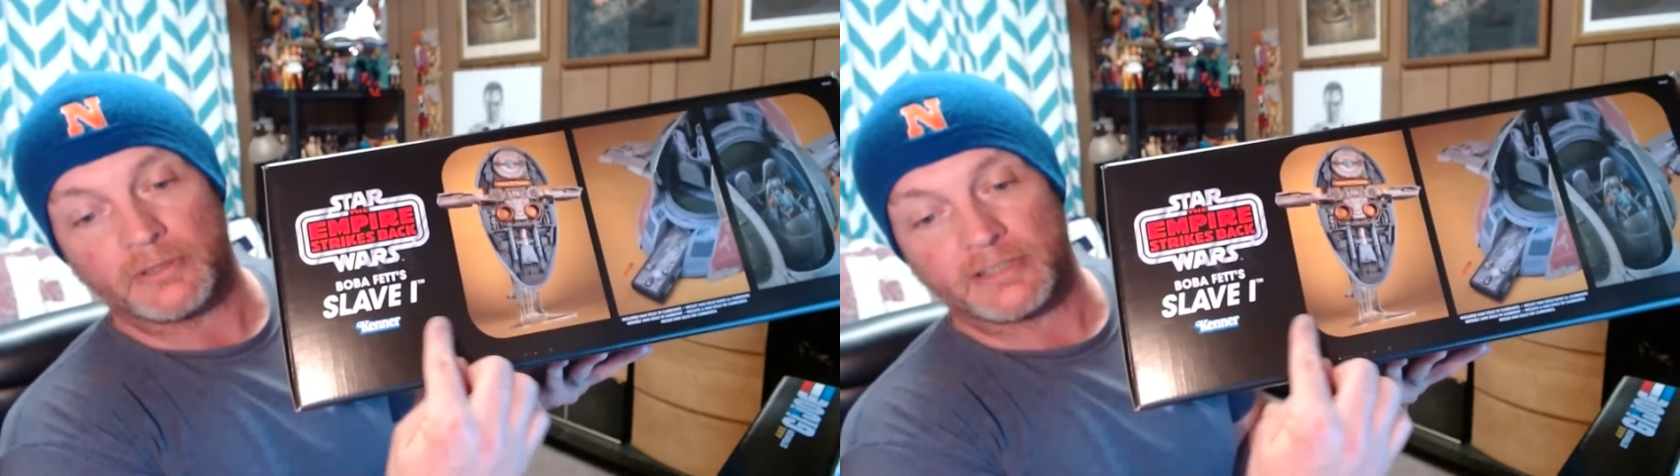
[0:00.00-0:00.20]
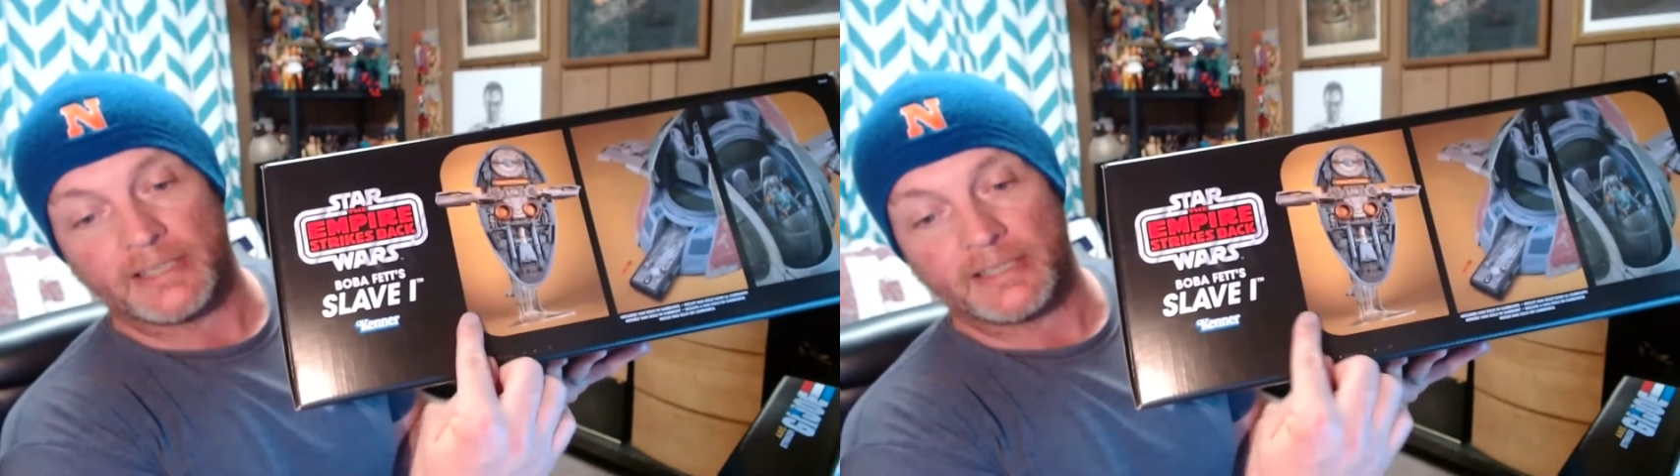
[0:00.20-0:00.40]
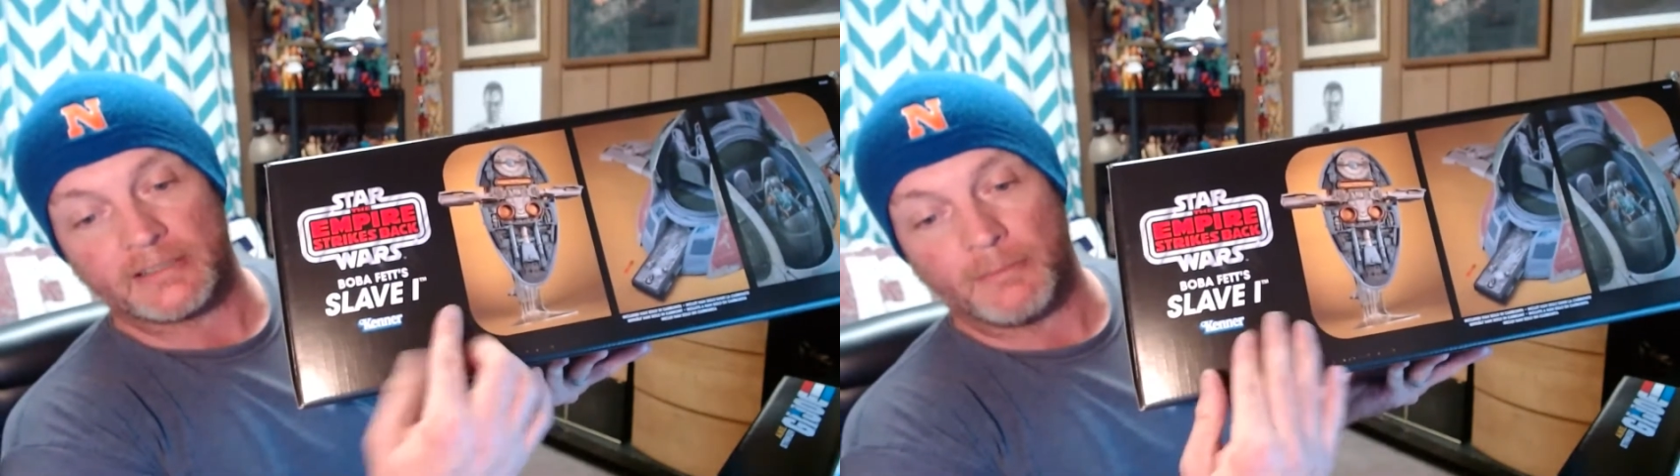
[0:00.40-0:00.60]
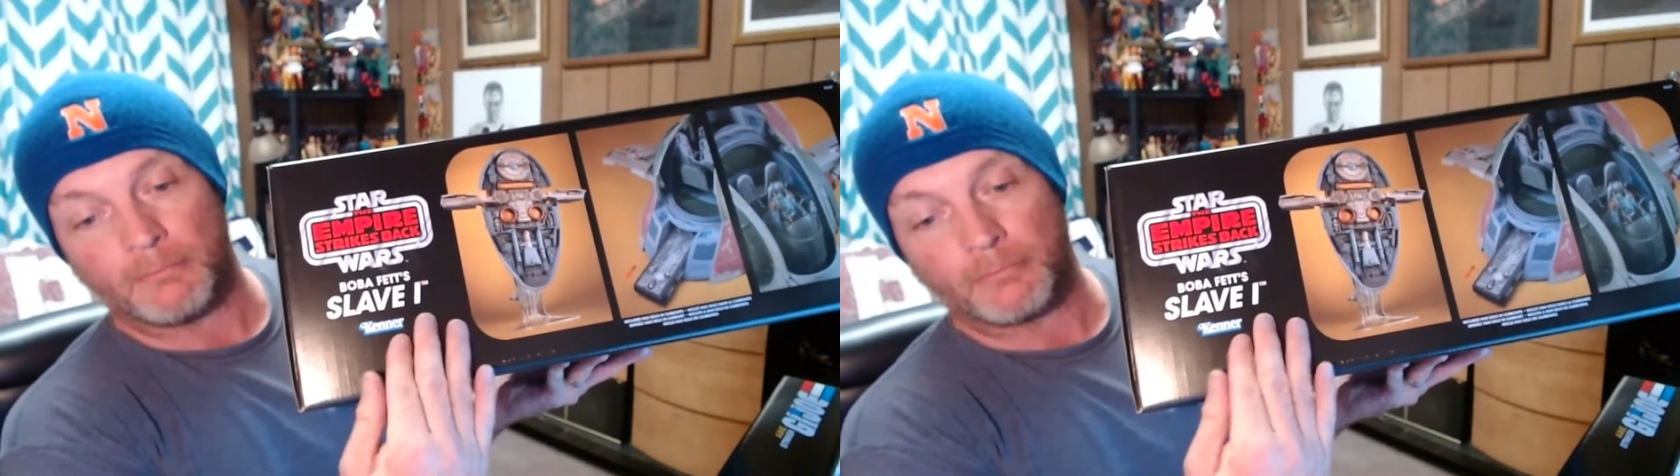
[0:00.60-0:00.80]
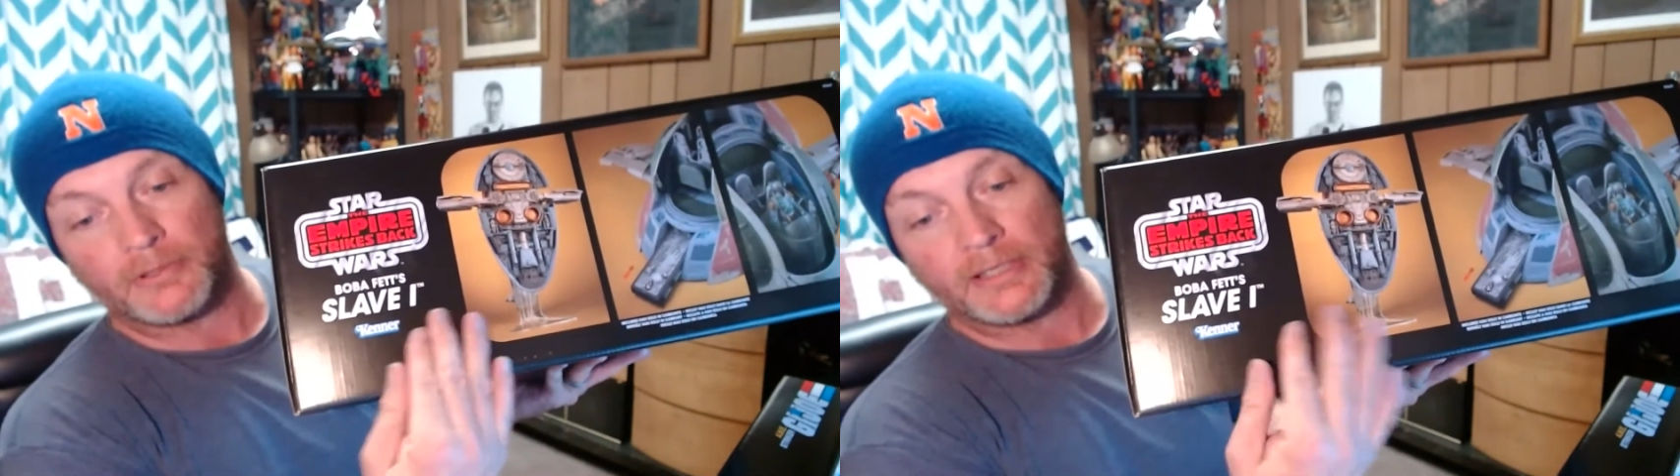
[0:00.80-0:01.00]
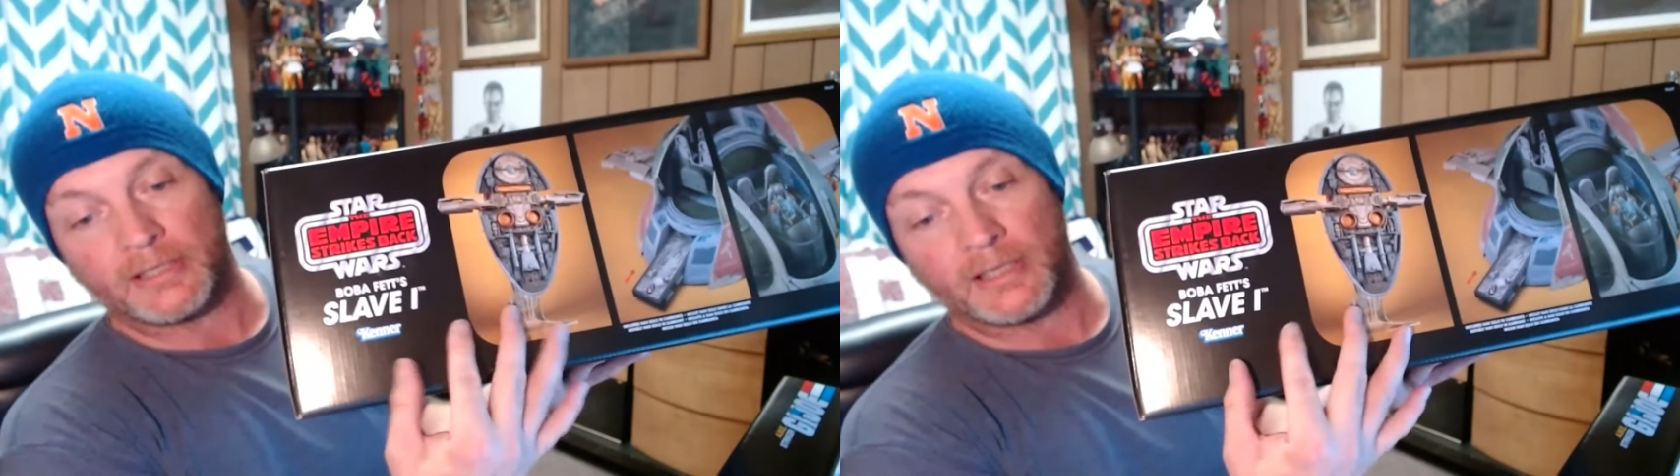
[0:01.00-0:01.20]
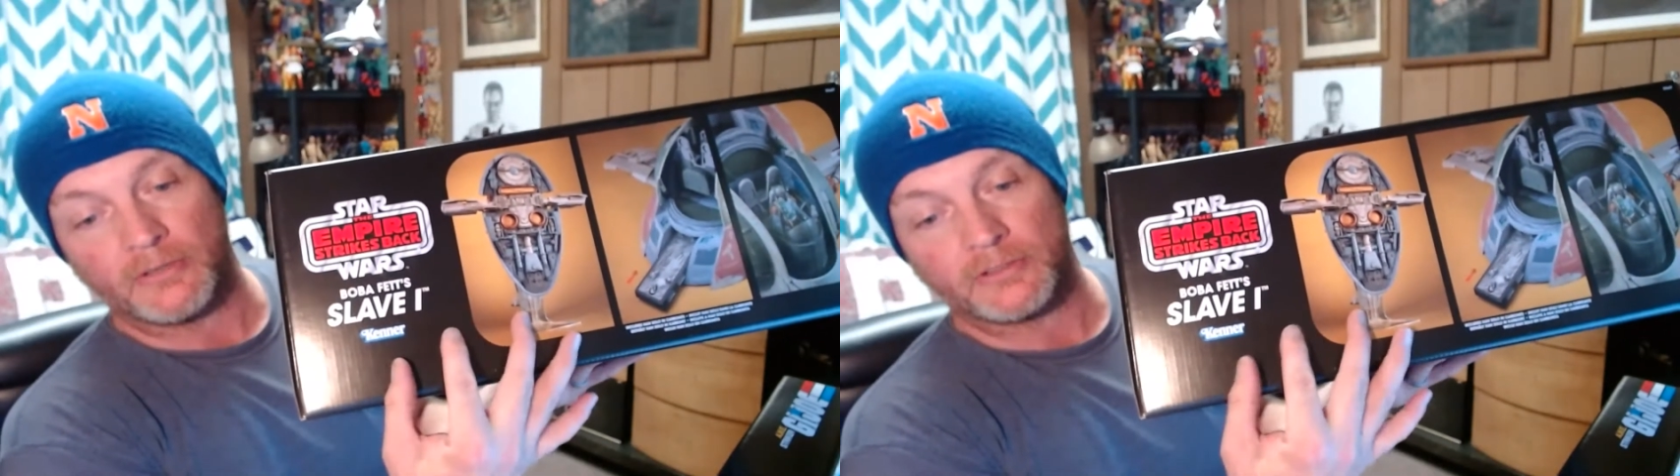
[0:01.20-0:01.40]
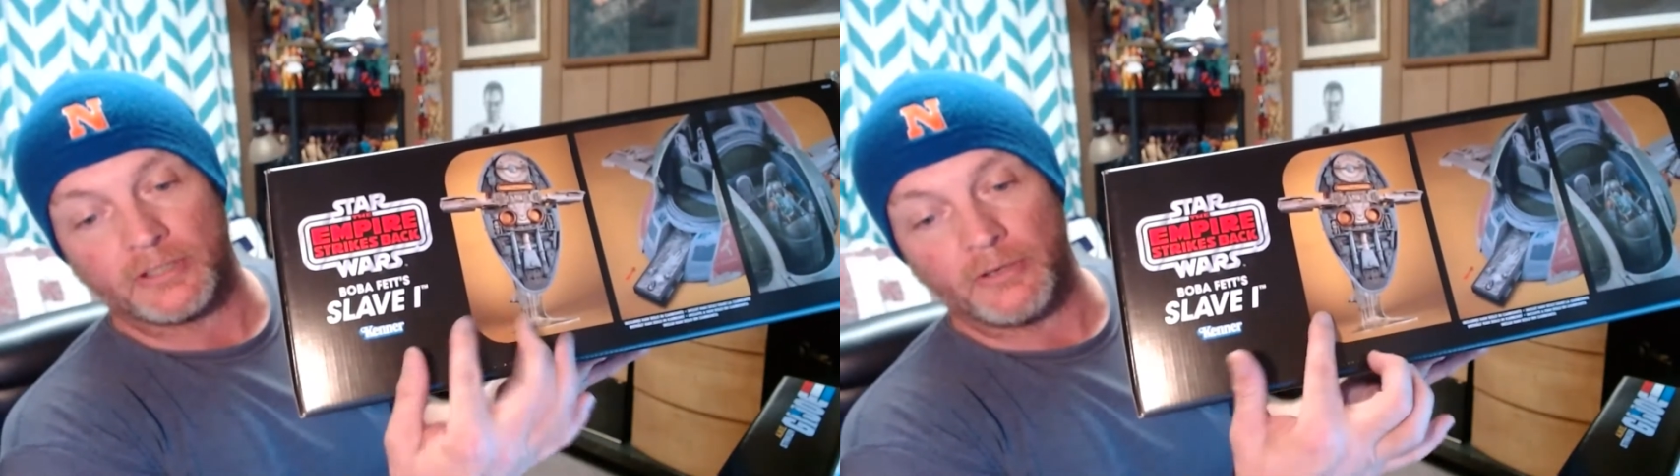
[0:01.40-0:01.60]
to set something pretty
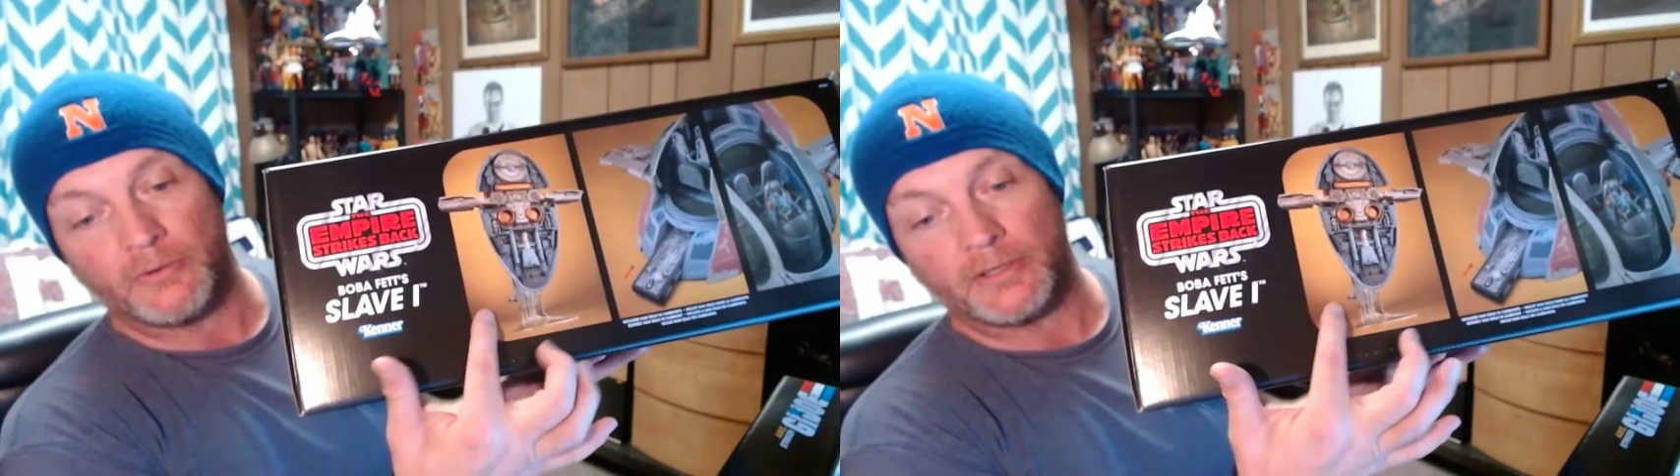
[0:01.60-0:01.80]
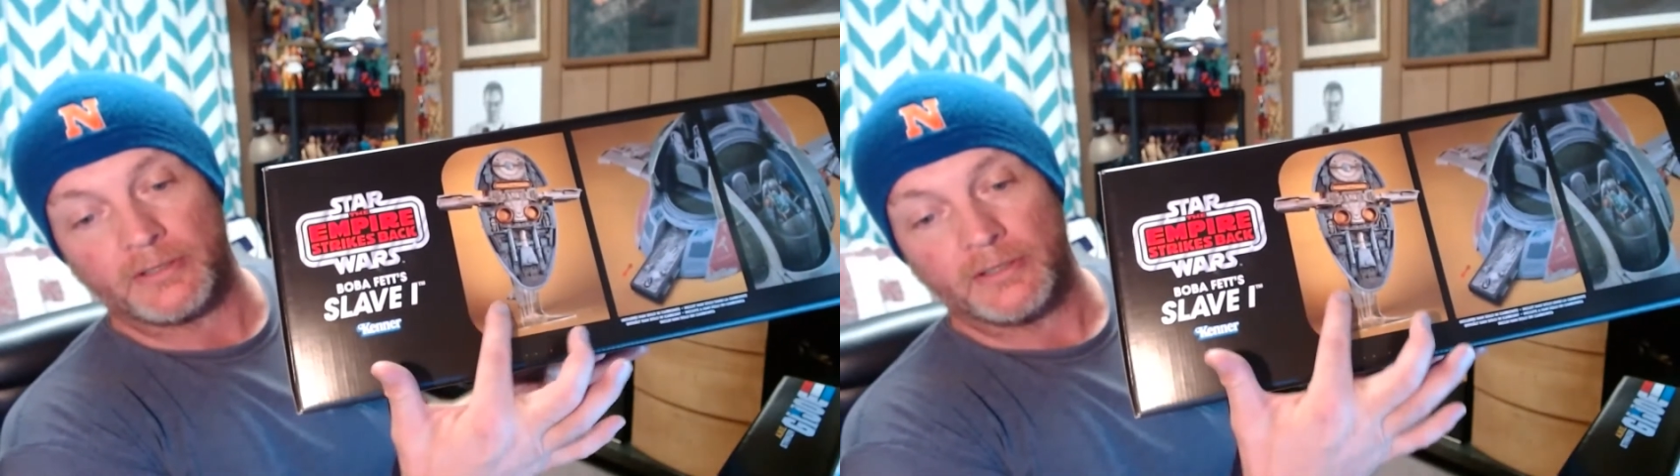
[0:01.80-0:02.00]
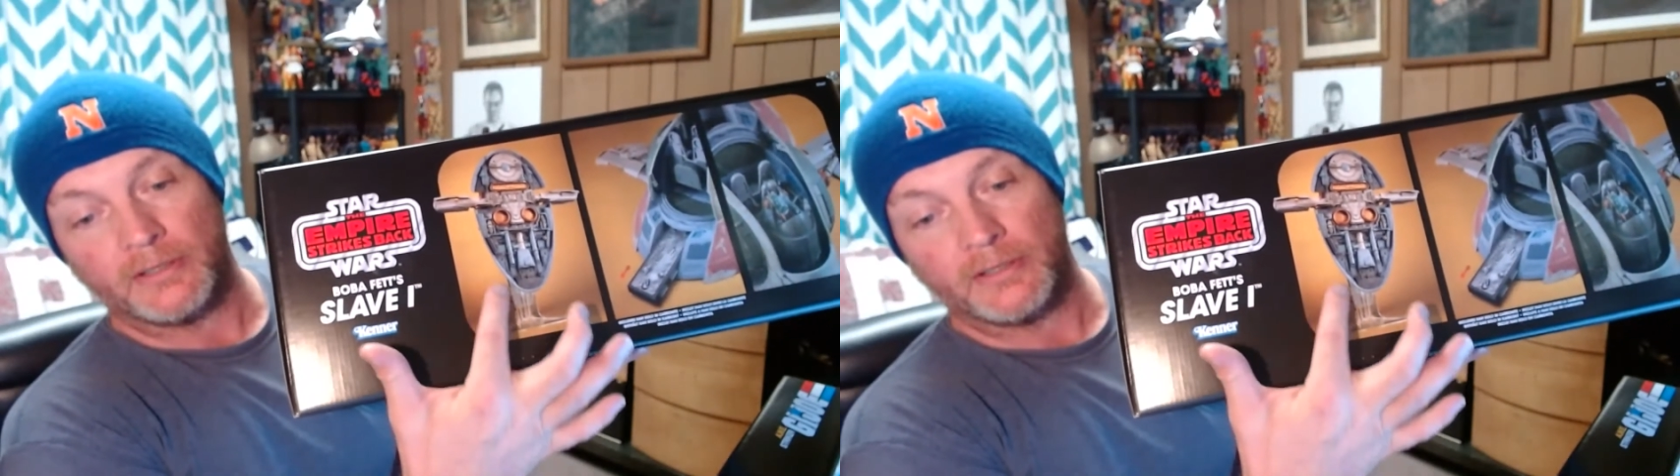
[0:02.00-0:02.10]
close to it,